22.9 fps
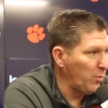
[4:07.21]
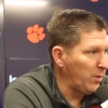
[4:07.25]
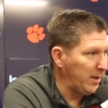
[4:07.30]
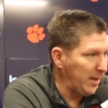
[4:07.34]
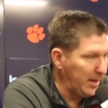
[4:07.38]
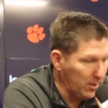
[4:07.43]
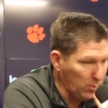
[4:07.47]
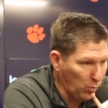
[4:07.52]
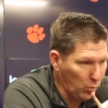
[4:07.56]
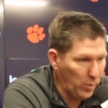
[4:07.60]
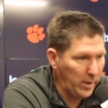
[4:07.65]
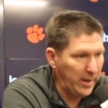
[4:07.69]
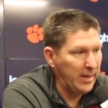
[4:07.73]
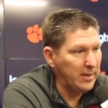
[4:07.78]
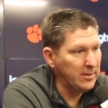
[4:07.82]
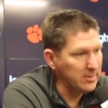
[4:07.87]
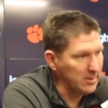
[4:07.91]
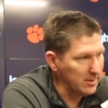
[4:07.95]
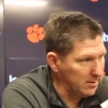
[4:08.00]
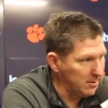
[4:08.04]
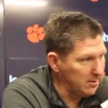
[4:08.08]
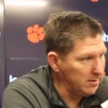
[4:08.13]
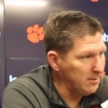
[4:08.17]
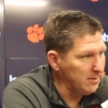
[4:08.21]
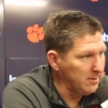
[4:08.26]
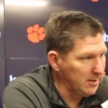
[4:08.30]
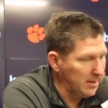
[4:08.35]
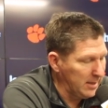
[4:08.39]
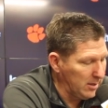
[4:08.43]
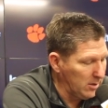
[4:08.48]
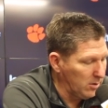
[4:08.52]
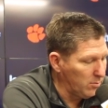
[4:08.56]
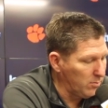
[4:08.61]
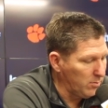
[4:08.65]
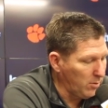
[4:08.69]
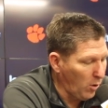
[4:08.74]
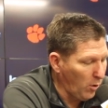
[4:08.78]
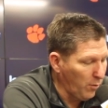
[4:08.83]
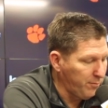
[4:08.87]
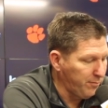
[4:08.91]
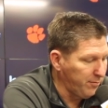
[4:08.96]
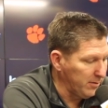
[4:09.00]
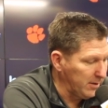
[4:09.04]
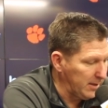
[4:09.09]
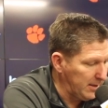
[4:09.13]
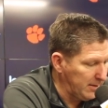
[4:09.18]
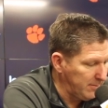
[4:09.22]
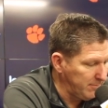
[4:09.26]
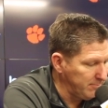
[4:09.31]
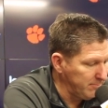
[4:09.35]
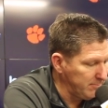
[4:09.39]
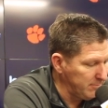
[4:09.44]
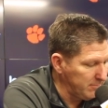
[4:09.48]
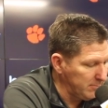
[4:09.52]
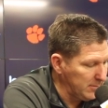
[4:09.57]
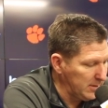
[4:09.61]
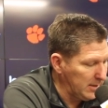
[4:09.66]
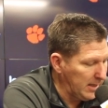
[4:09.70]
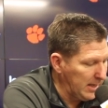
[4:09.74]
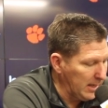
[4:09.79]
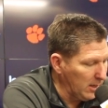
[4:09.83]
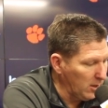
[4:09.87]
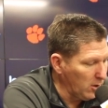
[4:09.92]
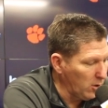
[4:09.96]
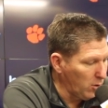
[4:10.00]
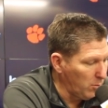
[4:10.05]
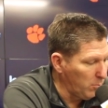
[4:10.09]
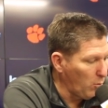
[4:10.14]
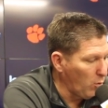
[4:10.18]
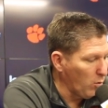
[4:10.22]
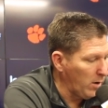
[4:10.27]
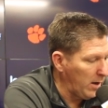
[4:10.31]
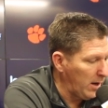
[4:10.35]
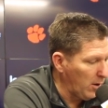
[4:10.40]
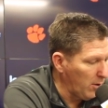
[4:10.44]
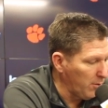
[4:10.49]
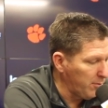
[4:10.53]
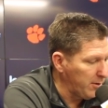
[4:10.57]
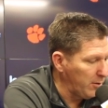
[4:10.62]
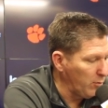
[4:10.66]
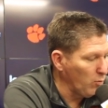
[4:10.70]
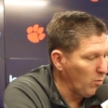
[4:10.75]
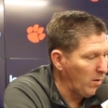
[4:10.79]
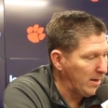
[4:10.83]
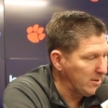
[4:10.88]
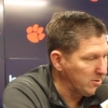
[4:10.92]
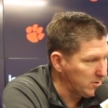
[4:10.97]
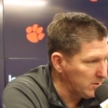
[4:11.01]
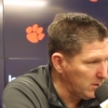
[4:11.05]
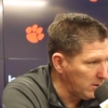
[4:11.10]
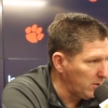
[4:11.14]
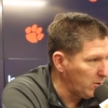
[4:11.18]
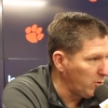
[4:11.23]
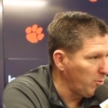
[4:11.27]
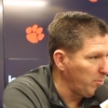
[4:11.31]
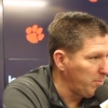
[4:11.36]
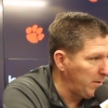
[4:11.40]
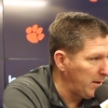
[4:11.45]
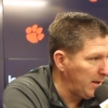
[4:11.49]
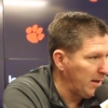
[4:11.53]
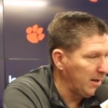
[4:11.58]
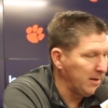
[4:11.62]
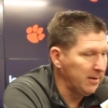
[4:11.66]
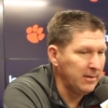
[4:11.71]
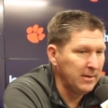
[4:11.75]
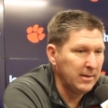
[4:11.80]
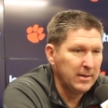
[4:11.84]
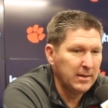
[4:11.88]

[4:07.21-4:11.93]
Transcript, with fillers: We need a week to, you know, hopefully get a little more healthy, rest a little bit,